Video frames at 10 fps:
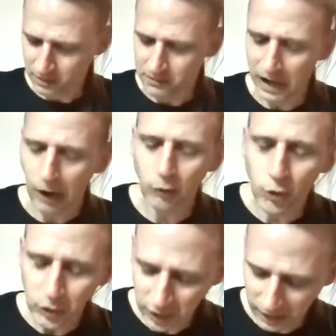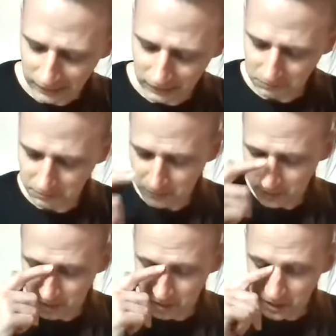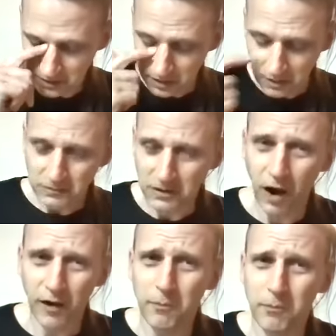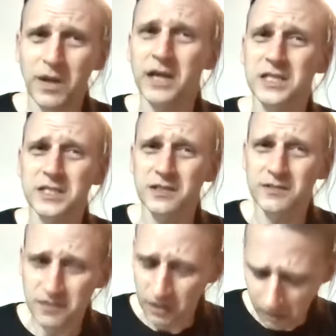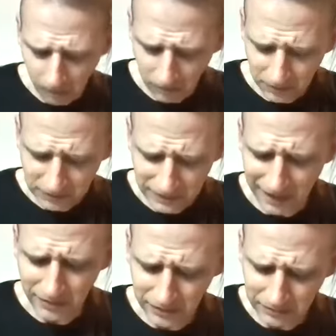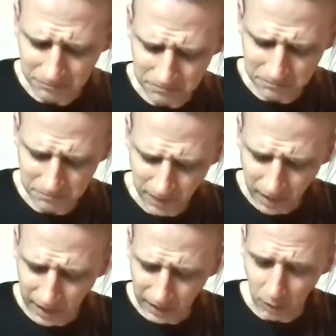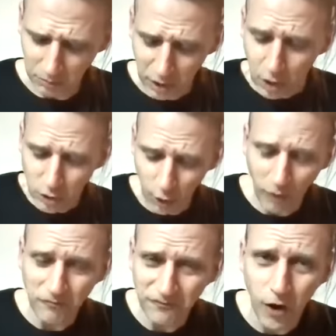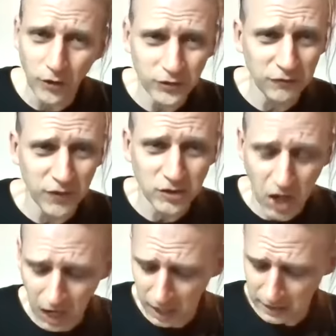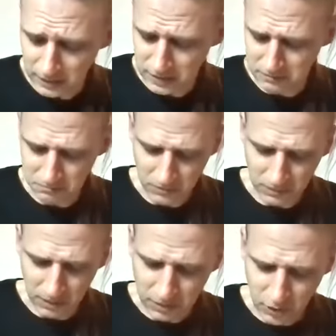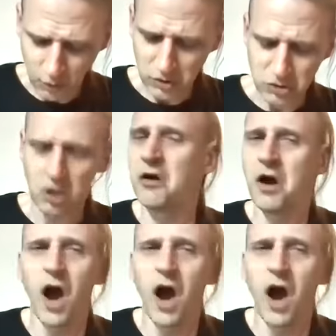Now look at it. It's gone to pieces all together. And it'll be your fault if it dies, you and your